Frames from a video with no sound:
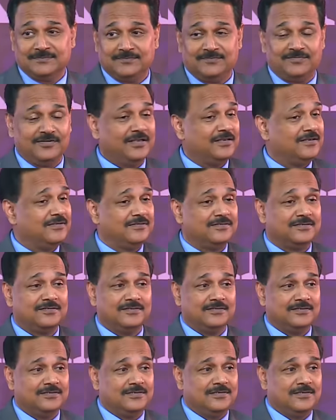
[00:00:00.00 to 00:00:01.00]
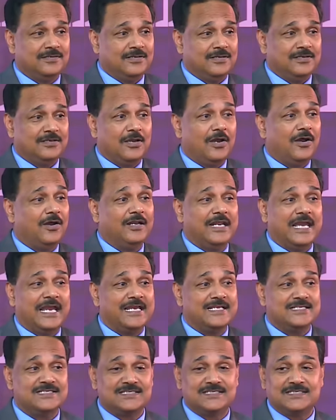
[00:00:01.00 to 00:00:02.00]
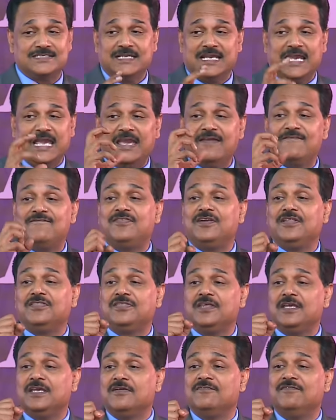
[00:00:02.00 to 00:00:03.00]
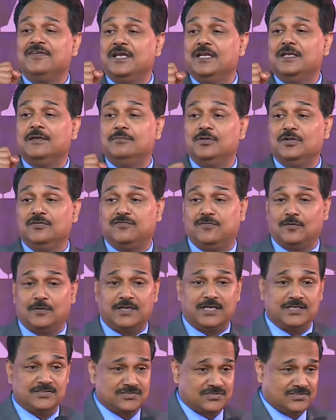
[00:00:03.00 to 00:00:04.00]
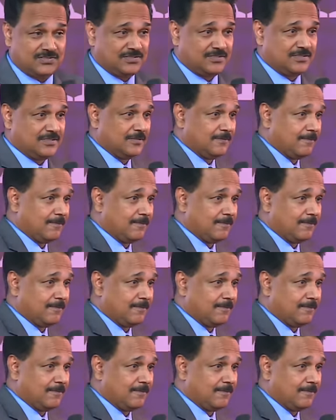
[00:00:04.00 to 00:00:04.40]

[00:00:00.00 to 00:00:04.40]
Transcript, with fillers: Friend, God has everything available for us.